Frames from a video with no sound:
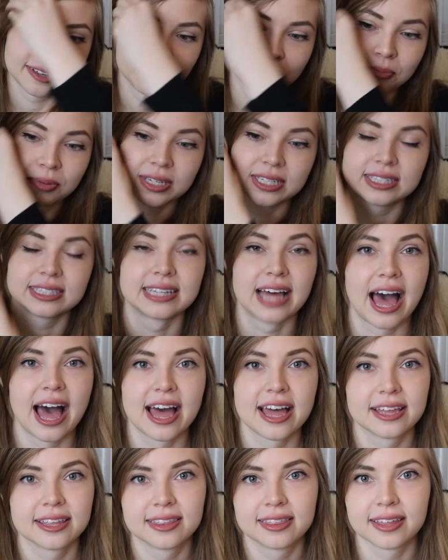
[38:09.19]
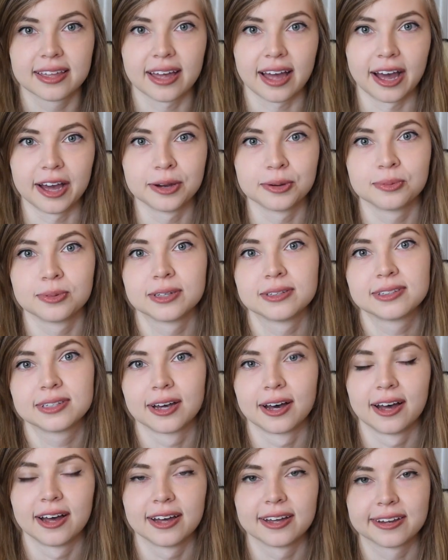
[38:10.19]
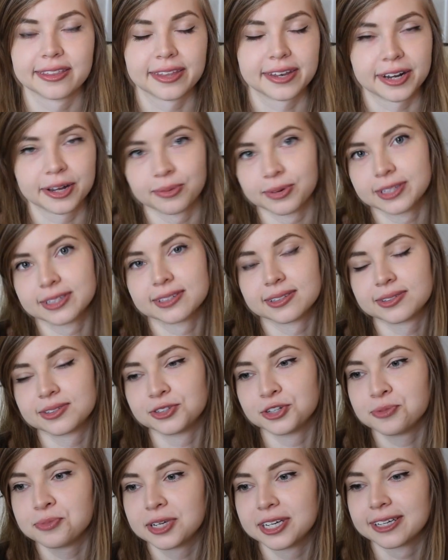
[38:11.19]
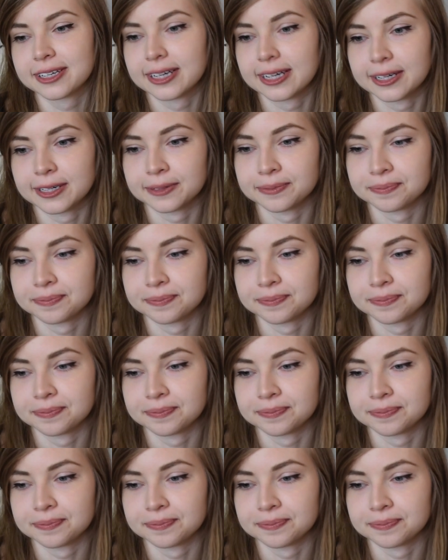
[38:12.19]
be sad that I was gone and that I wasn't streaming,